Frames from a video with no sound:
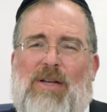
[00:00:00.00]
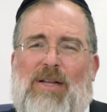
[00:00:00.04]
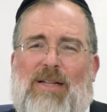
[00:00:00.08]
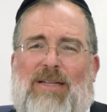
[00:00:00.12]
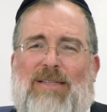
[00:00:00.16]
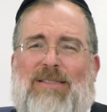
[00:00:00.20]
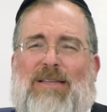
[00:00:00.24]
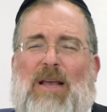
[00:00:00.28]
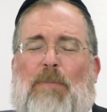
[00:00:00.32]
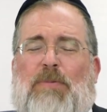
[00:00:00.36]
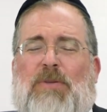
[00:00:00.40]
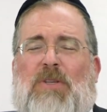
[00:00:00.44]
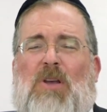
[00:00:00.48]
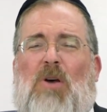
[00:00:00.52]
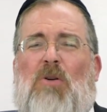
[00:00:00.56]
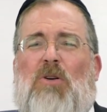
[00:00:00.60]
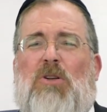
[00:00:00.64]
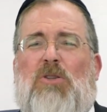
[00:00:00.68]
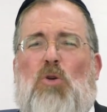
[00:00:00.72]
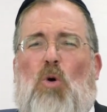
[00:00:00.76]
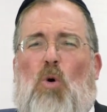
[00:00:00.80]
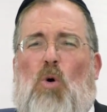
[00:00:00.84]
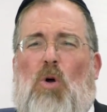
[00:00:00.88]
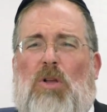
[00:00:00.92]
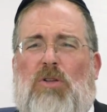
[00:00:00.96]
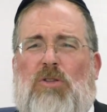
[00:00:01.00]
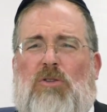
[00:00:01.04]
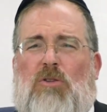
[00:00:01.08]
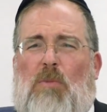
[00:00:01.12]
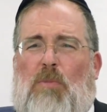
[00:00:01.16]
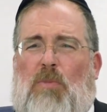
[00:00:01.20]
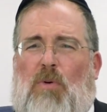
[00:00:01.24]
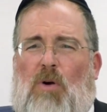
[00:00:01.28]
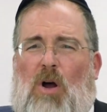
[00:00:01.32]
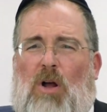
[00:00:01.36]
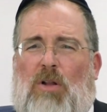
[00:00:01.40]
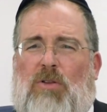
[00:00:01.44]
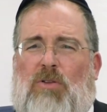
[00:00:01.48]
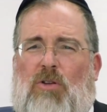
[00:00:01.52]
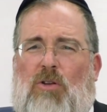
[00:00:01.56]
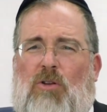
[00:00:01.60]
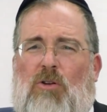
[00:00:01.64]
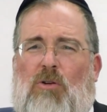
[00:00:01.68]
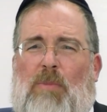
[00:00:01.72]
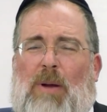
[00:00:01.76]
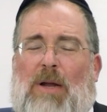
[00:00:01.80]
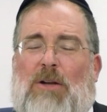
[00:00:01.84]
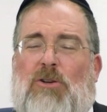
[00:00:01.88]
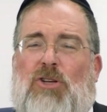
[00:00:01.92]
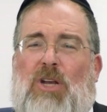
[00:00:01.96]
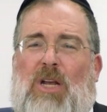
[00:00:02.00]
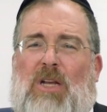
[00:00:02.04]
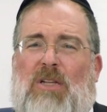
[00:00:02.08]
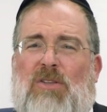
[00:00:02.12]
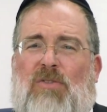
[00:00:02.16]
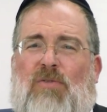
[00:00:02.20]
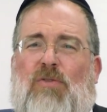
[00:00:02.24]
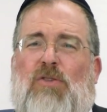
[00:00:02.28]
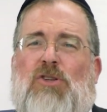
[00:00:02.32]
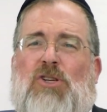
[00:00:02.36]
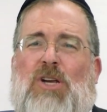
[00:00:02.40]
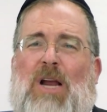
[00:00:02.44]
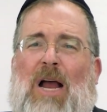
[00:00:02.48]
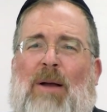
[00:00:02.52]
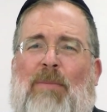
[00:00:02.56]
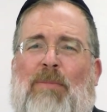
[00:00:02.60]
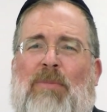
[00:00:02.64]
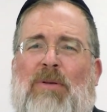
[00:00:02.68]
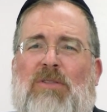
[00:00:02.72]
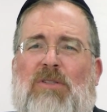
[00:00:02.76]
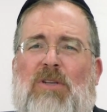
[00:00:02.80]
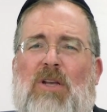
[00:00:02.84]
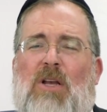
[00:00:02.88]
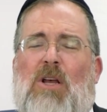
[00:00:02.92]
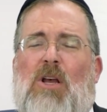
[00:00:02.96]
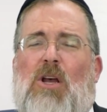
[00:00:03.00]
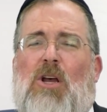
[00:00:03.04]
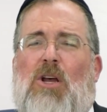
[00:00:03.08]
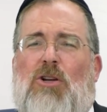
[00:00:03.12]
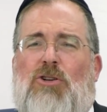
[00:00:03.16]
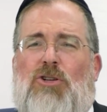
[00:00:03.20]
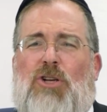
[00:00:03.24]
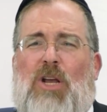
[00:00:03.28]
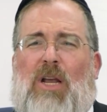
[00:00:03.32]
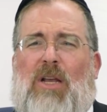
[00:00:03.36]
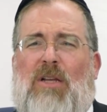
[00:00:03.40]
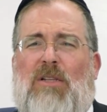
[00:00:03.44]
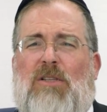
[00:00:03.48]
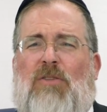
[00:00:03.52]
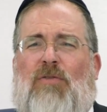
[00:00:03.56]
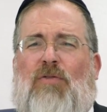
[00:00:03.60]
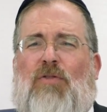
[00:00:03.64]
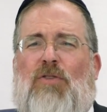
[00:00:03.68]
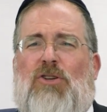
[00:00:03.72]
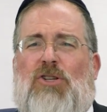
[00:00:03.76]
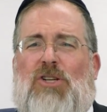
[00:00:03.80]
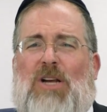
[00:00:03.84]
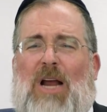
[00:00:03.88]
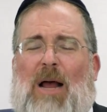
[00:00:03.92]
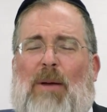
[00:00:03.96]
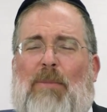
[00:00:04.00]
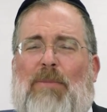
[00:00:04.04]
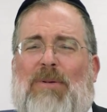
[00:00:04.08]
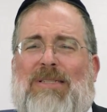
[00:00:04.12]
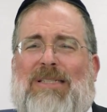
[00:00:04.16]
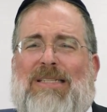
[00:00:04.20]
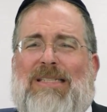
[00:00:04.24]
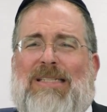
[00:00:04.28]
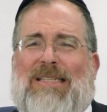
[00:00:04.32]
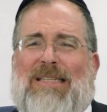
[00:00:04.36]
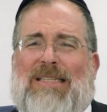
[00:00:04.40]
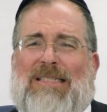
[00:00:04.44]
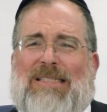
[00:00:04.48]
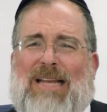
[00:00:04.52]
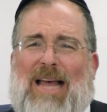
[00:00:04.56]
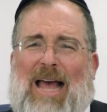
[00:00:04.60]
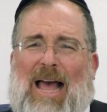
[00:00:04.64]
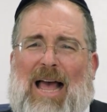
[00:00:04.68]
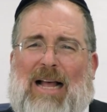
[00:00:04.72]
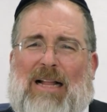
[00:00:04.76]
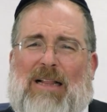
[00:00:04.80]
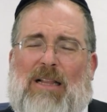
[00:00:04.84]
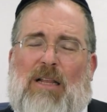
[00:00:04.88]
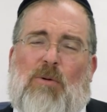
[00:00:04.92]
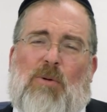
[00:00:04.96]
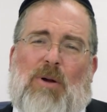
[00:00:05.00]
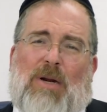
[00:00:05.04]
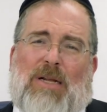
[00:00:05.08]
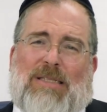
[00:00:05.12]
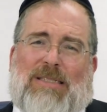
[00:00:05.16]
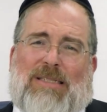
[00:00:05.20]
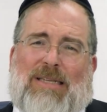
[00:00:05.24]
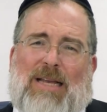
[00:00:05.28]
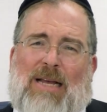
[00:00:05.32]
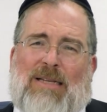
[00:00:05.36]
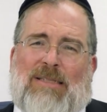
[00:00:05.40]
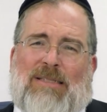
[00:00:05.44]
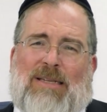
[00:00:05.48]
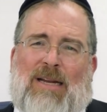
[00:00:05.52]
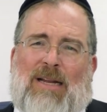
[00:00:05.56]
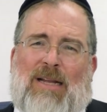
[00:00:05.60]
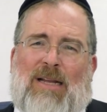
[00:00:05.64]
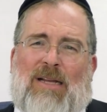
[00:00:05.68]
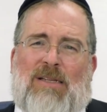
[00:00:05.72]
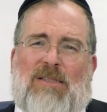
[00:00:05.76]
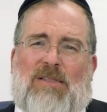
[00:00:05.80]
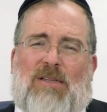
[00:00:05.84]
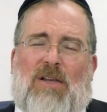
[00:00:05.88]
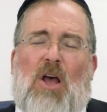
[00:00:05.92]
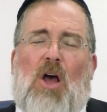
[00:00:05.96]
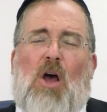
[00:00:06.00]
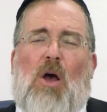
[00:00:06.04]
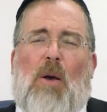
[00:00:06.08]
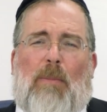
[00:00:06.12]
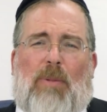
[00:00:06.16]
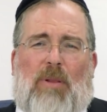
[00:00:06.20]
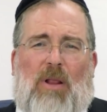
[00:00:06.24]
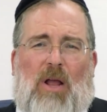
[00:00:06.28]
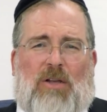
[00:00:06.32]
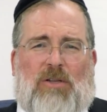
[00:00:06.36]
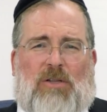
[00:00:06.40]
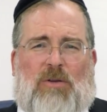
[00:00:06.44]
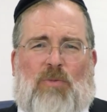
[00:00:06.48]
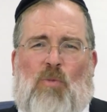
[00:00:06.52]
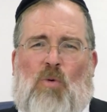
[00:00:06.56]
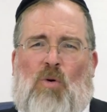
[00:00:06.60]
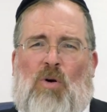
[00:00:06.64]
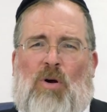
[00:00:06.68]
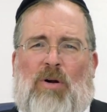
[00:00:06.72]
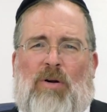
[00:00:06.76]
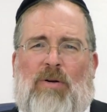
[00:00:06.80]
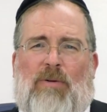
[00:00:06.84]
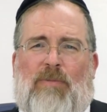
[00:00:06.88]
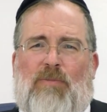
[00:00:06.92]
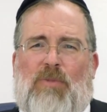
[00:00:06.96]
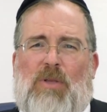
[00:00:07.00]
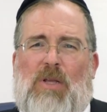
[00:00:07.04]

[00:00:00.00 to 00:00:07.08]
This episode is also brought to you by Chickens for Shabbos. Chickens for Shabbos is exactly what it says it is, plus more.